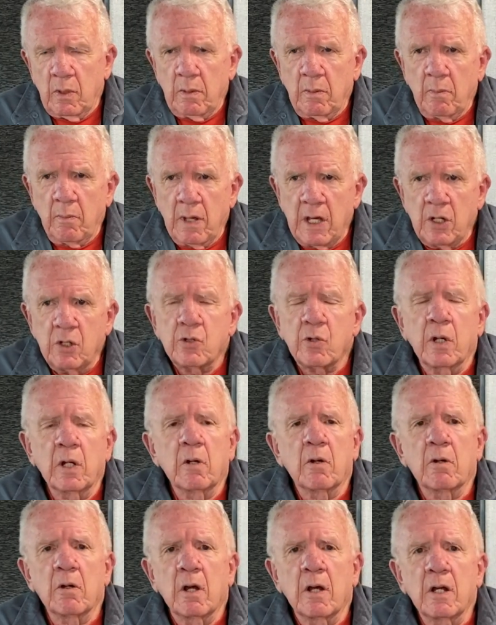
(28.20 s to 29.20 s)
main
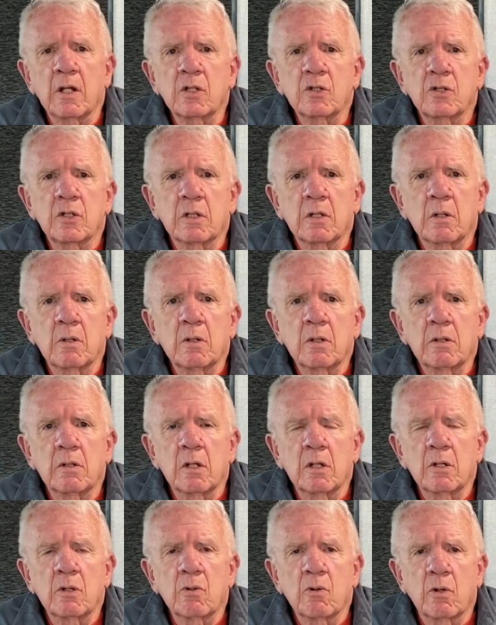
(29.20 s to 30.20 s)
trailer lines
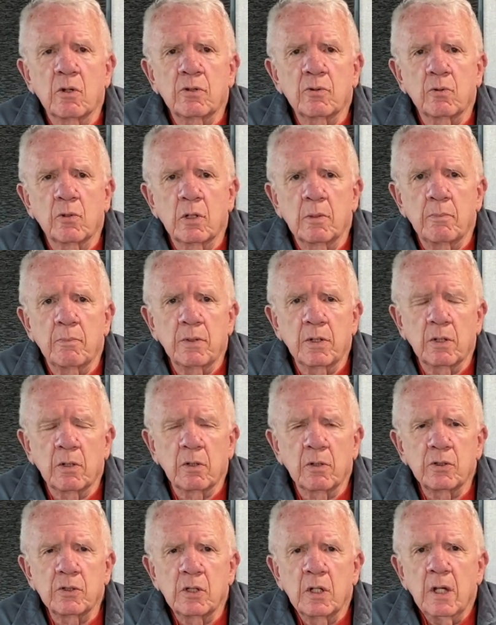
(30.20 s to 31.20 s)
that Northwood
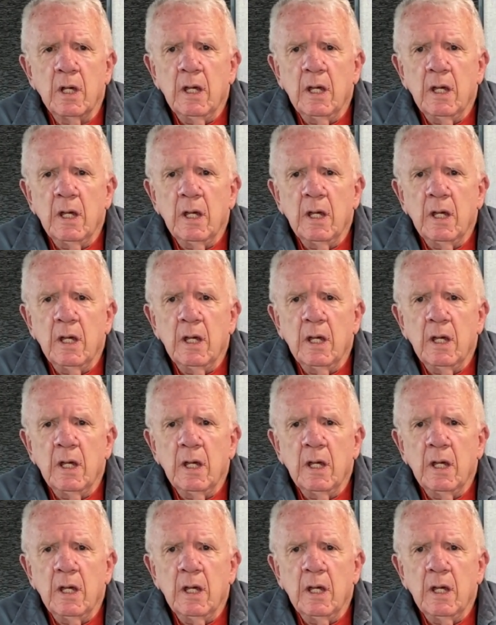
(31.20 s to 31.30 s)
builds,